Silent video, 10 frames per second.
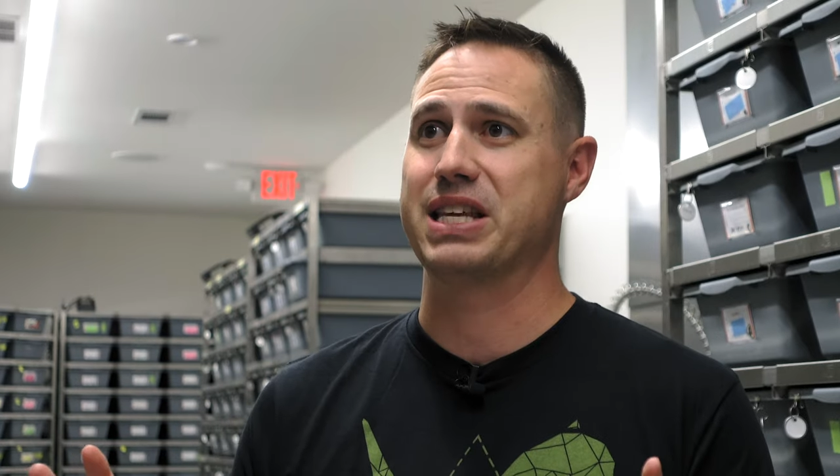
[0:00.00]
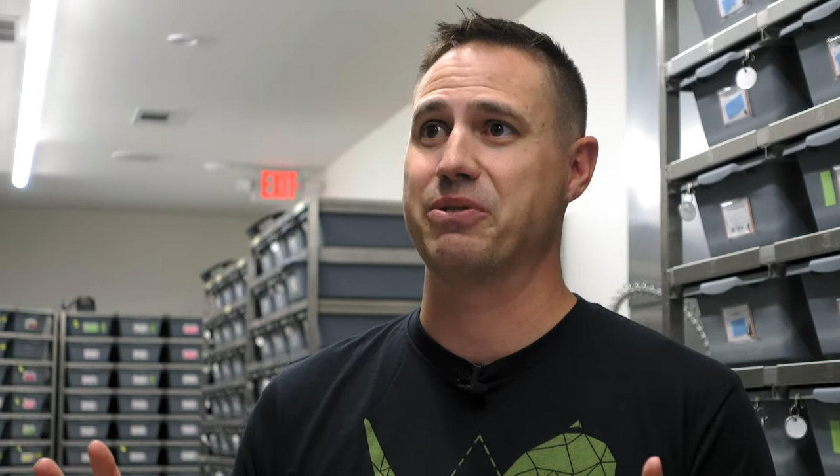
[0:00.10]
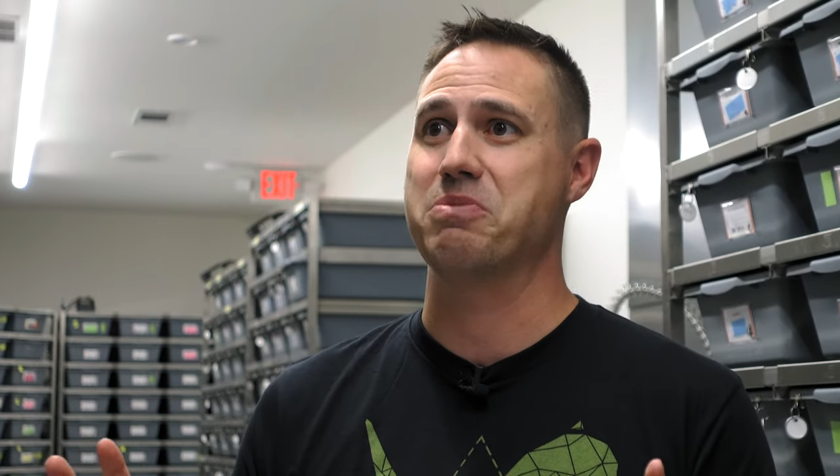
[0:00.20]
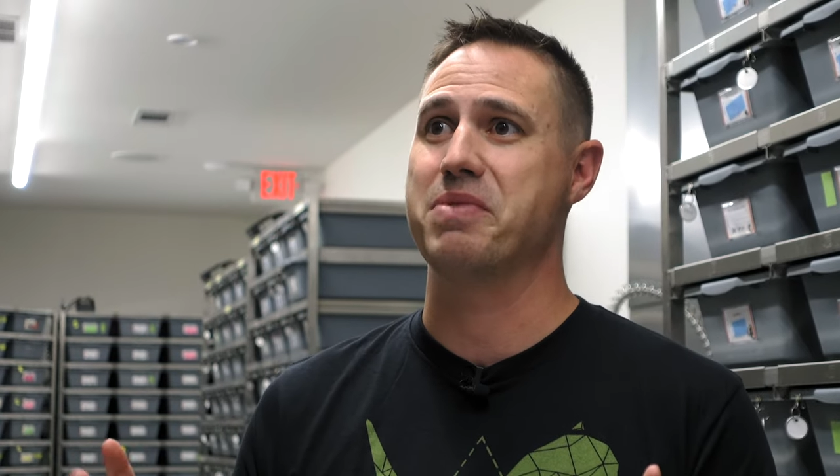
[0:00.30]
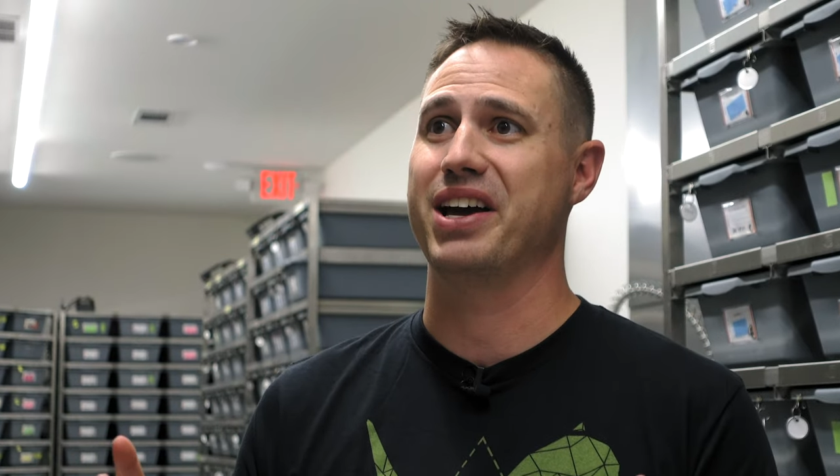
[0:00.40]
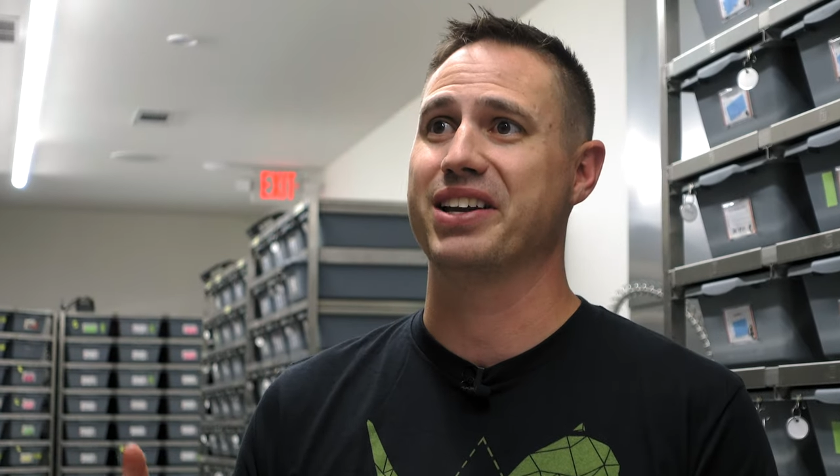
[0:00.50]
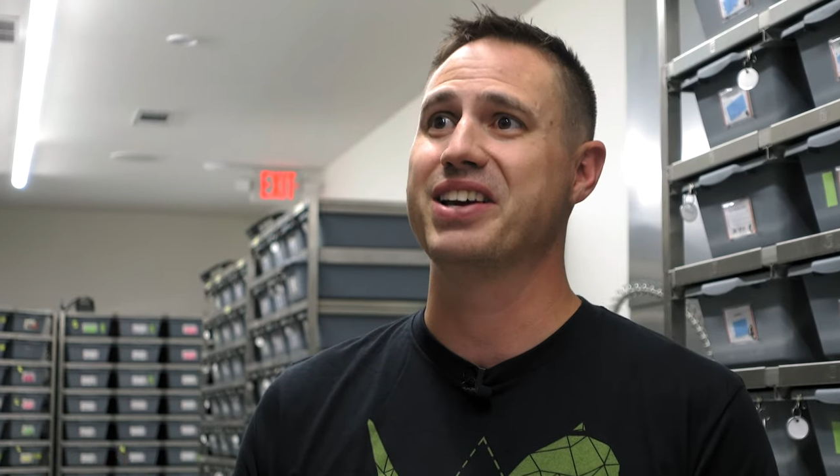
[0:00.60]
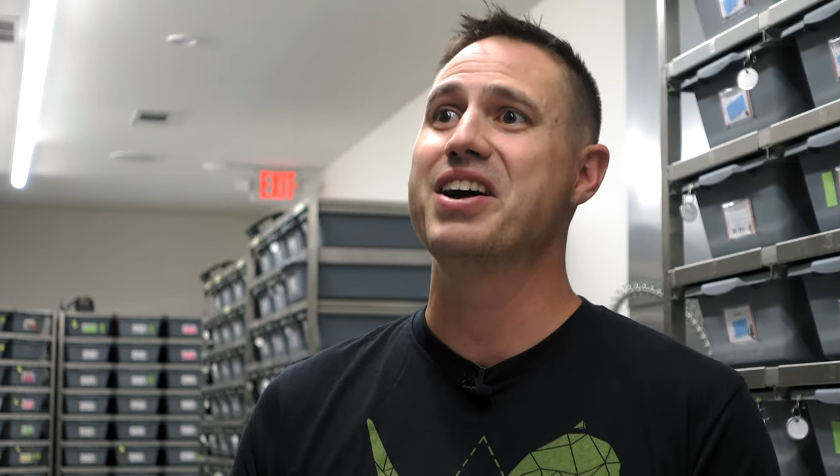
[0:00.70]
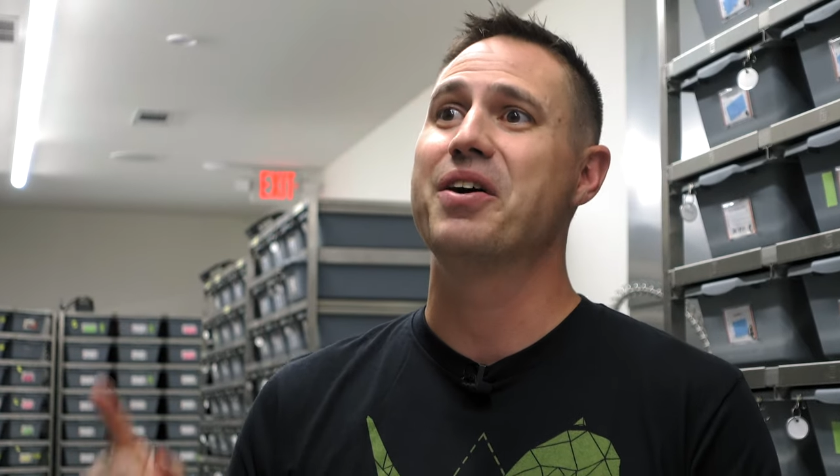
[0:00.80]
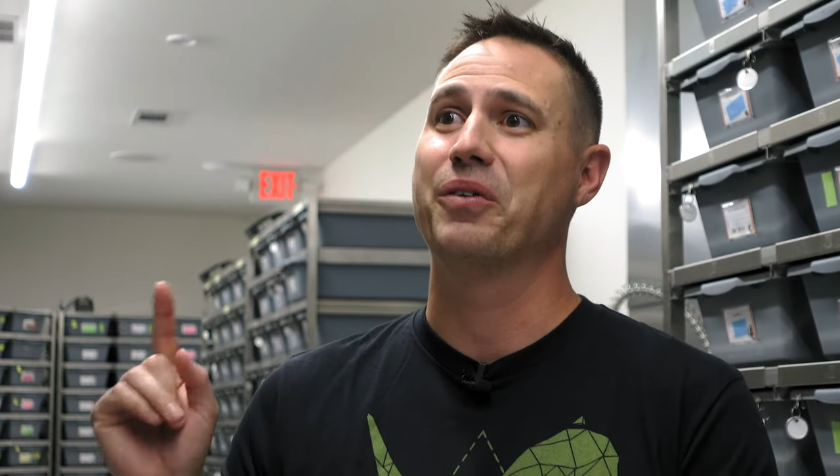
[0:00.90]
that we
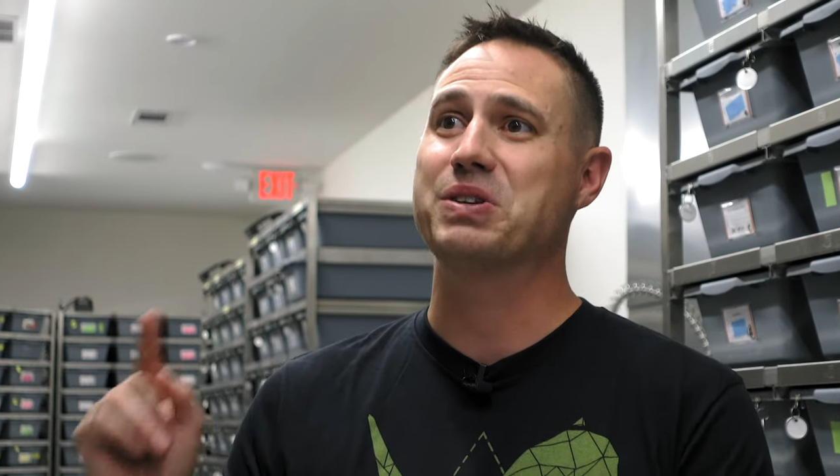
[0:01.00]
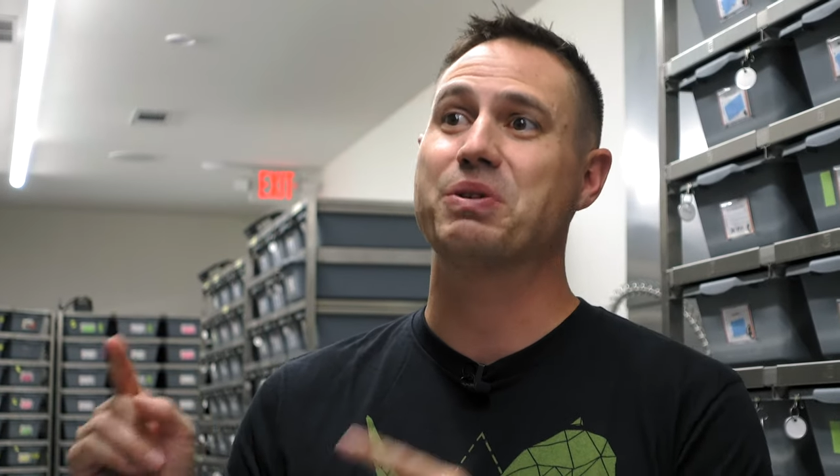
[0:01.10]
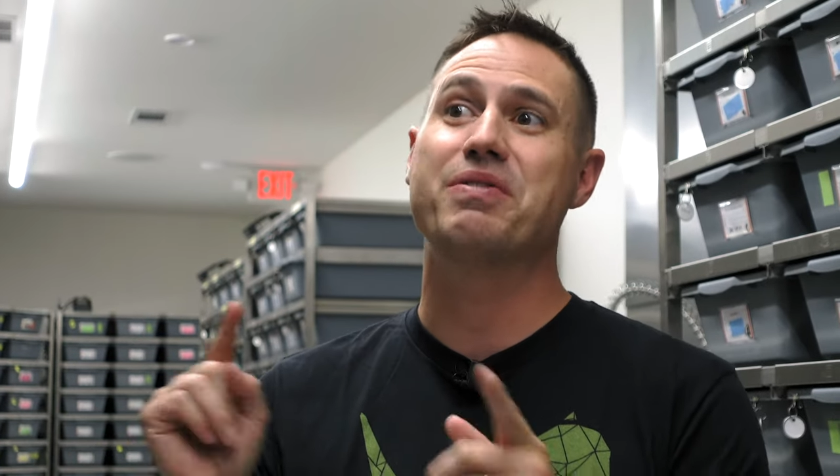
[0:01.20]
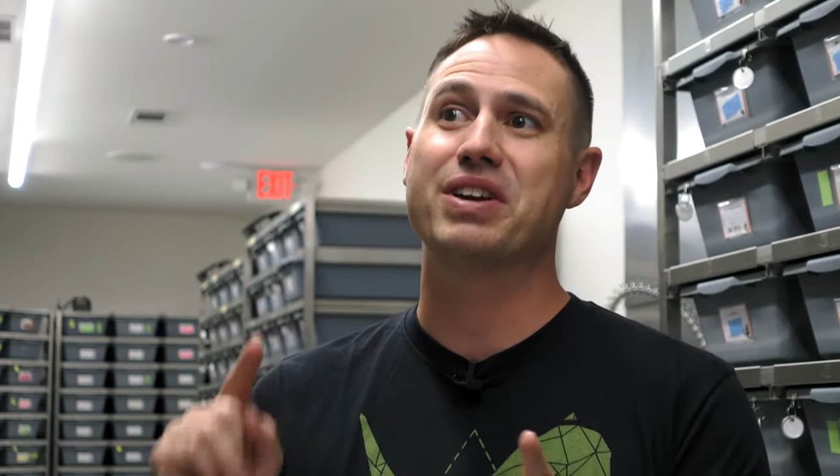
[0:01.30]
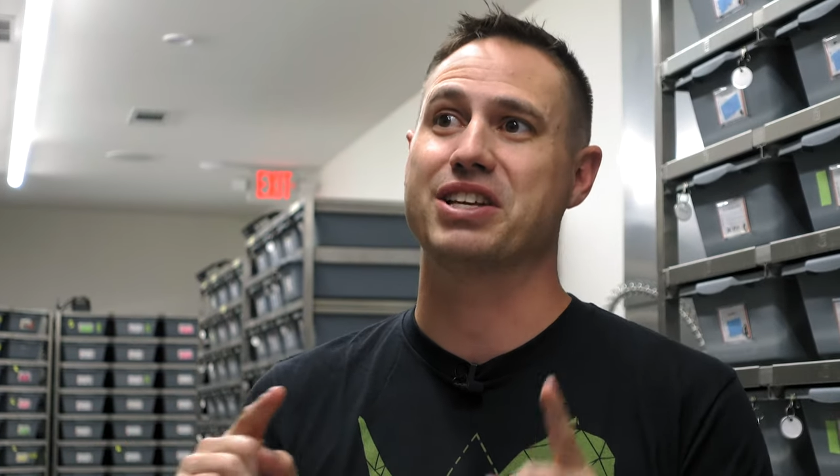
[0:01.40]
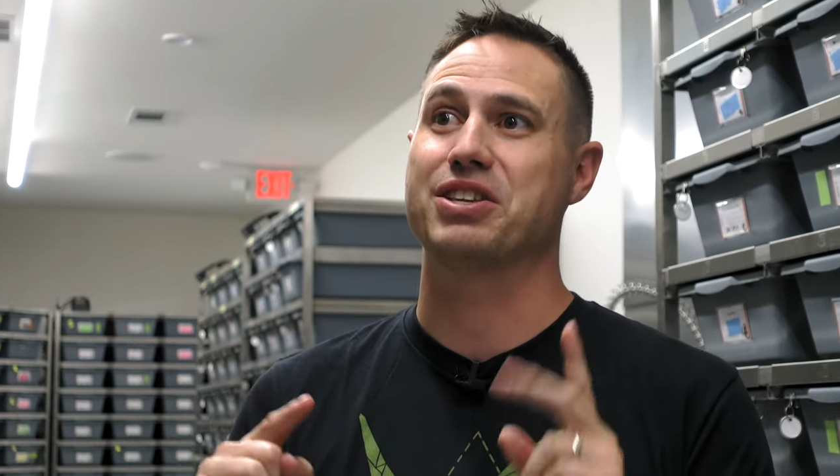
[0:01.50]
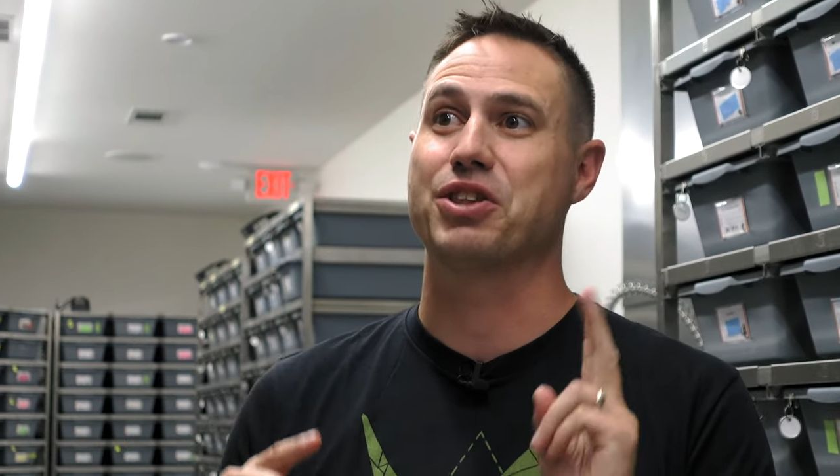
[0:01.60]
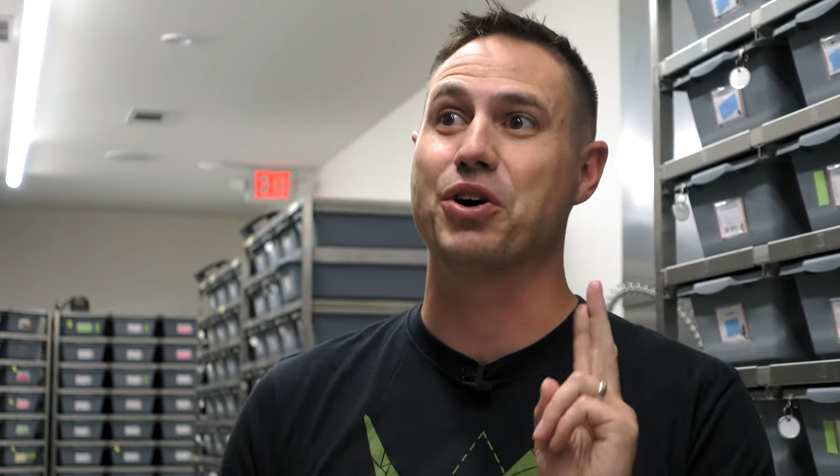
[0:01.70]
made. Let's revisit